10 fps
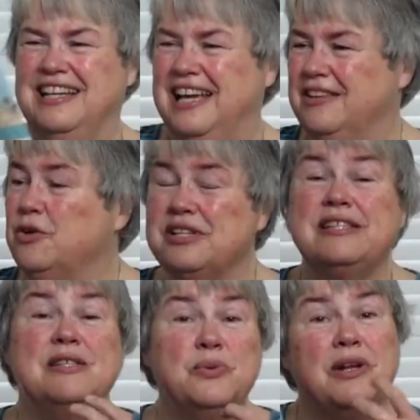And of course,
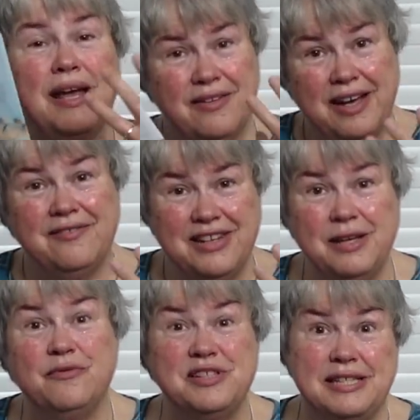this one will have kind of an
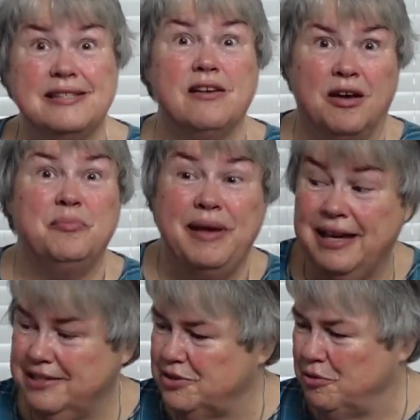emphasis on
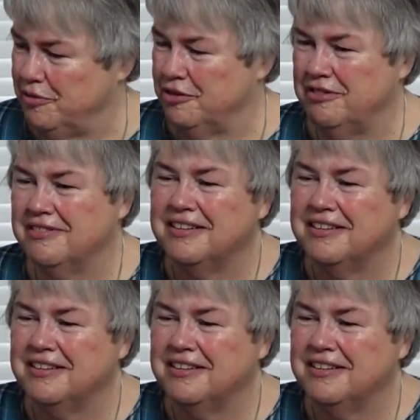Passover.